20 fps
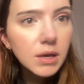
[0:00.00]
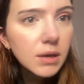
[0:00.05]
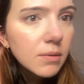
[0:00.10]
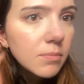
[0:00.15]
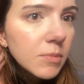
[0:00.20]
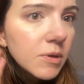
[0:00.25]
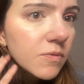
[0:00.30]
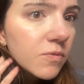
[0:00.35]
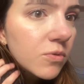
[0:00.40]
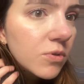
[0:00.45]

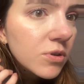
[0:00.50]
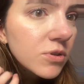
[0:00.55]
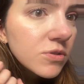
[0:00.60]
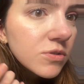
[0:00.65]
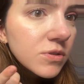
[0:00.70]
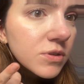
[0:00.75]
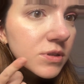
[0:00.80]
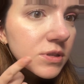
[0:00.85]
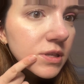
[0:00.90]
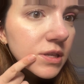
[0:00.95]
Before
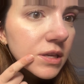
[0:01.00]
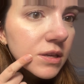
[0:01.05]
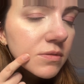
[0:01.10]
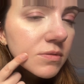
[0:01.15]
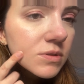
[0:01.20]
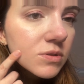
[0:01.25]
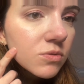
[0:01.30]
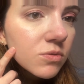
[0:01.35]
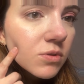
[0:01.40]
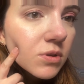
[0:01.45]
you could see it
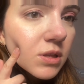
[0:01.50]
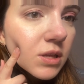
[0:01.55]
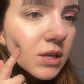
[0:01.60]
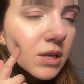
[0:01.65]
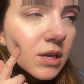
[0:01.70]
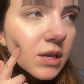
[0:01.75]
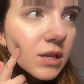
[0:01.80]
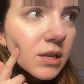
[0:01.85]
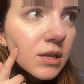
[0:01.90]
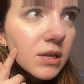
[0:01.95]
was
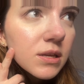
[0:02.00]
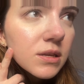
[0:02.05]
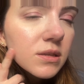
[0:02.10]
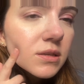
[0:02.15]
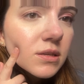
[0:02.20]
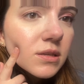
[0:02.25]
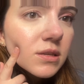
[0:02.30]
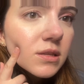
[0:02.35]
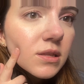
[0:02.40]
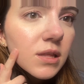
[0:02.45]
oily. It
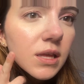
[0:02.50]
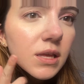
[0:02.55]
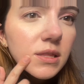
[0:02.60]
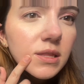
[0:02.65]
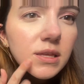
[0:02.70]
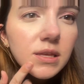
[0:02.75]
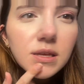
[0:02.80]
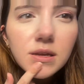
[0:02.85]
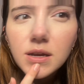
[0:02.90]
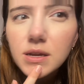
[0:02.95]
is
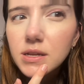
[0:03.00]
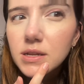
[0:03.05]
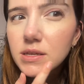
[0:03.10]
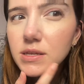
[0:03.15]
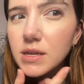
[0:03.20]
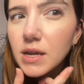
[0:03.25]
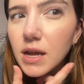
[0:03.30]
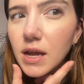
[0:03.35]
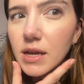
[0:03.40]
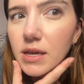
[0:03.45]
slightly kind
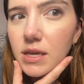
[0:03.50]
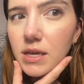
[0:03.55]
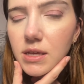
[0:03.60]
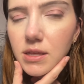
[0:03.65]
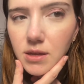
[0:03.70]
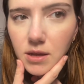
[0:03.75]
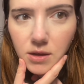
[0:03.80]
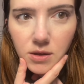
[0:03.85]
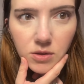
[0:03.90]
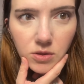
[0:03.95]
of tacky,
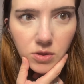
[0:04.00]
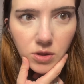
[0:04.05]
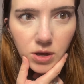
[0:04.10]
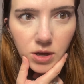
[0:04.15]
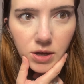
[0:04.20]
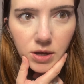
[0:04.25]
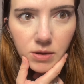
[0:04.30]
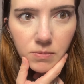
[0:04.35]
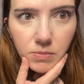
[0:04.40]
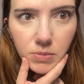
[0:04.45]
not a
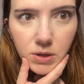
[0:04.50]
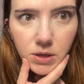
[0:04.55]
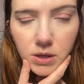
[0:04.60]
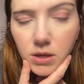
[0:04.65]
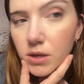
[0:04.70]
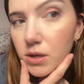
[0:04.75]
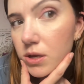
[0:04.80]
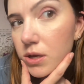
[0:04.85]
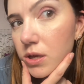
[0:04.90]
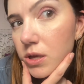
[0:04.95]
lot,
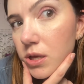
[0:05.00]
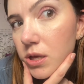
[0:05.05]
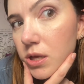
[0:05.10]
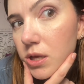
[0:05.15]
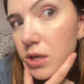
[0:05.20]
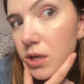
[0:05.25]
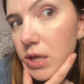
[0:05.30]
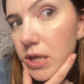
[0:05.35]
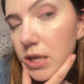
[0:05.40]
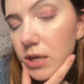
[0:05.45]
but
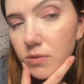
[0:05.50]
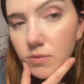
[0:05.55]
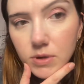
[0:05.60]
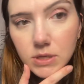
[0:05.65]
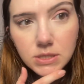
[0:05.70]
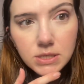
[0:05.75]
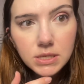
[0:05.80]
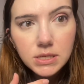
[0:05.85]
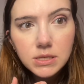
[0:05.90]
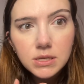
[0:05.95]
it
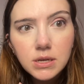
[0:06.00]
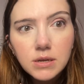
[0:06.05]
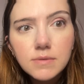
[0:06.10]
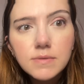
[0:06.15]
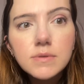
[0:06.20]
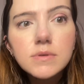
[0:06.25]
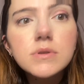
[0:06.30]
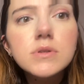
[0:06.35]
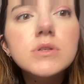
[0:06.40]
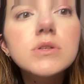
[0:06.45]
was nice
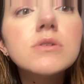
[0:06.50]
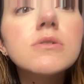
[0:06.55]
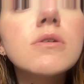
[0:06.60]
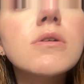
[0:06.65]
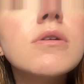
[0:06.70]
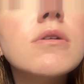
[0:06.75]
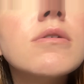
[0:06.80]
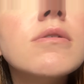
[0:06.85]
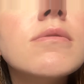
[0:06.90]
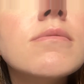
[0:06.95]
coverage.
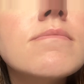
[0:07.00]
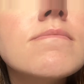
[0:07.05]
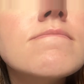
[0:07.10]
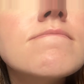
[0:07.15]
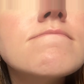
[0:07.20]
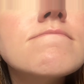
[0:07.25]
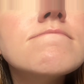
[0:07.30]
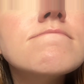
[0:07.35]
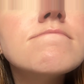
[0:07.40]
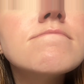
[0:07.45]
I
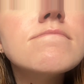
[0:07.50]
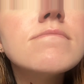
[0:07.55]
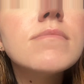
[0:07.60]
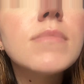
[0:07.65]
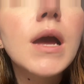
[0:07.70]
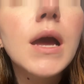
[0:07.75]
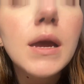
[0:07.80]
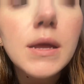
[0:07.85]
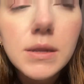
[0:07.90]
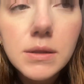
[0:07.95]

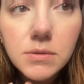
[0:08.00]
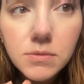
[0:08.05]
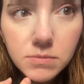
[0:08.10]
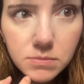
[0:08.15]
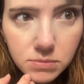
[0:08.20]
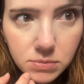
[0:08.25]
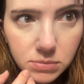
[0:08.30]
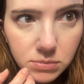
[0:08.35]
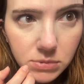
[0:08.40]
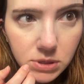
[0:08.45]

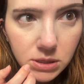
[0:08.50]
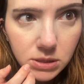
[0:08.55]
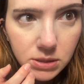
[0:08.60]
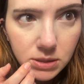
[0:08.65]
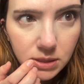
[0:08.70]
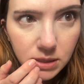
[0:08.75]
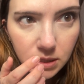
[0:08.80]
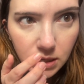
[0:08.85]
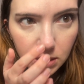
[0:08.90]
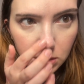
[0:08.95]
didn't
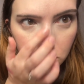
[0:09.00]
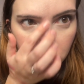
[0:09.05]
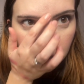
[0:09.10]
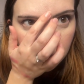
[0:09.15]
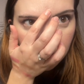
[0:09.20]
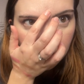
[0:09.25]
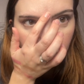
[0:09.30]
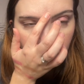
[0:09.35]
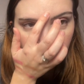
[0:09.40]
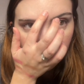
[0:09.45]
see it actually
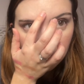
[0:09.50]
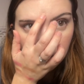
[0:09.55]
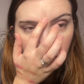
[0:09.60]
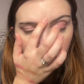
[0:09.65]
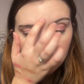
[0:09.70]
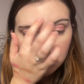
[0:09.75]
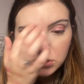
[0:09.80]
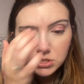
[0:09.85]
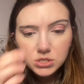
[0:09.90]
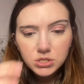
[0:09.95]
settling here,
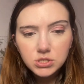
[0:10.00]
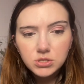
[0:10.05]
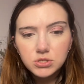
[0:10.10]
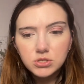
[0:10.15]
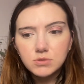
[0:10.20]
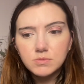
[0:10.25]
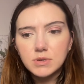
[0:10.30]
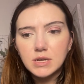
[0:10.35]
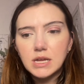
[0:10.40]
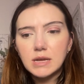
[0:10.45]
which is
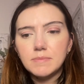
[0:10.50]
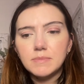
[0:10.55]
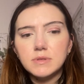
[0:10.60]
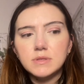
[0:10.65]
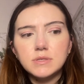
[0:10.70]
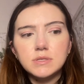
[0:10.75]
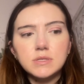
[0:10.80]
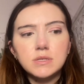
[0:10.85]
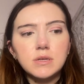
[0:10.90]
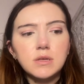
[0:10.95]
usually what
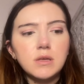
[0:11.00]
happens.